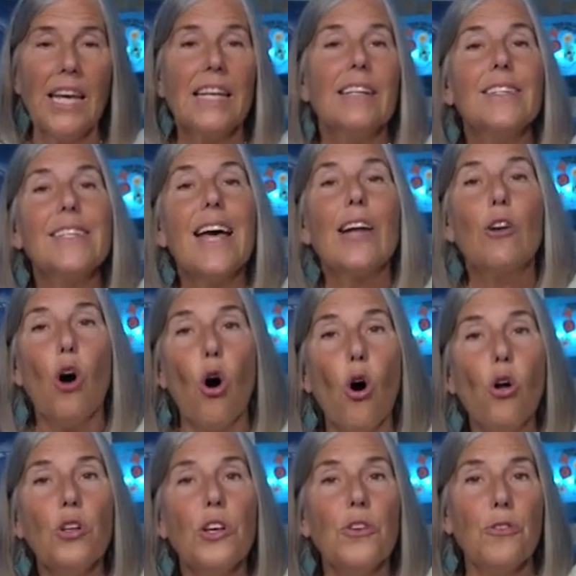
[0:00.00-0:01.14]
He said,
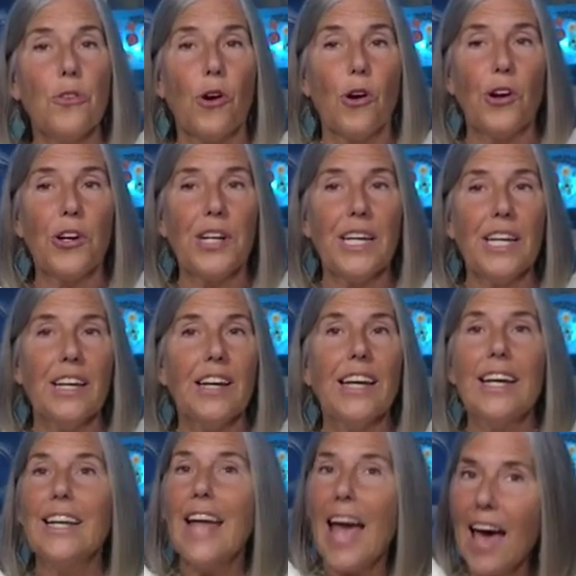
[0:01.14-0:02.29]
all authority
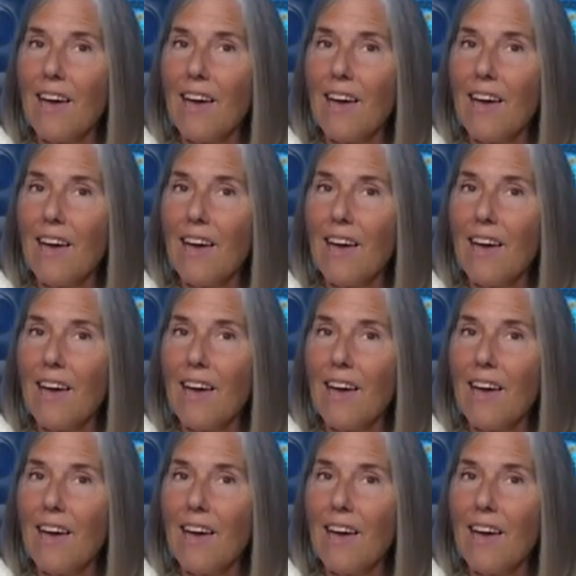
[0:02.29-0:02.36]
in